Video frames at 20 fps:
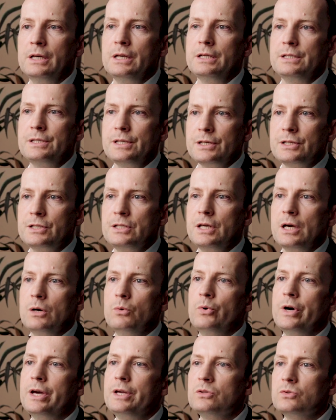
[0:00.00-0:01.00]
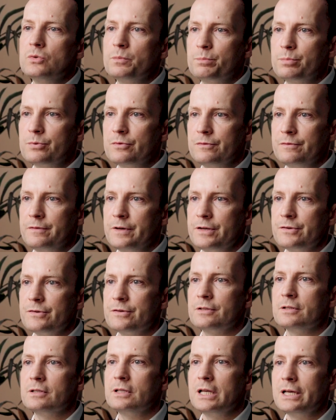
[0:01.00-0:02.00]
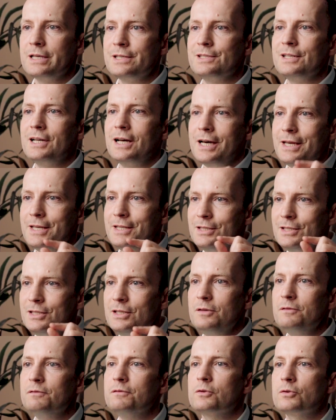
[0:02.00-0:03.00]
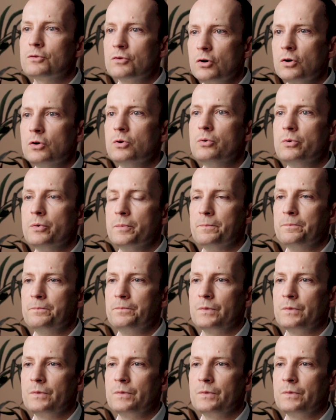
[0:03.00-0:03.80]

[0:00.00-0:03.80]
It's actually a way to professionalize the IT for all.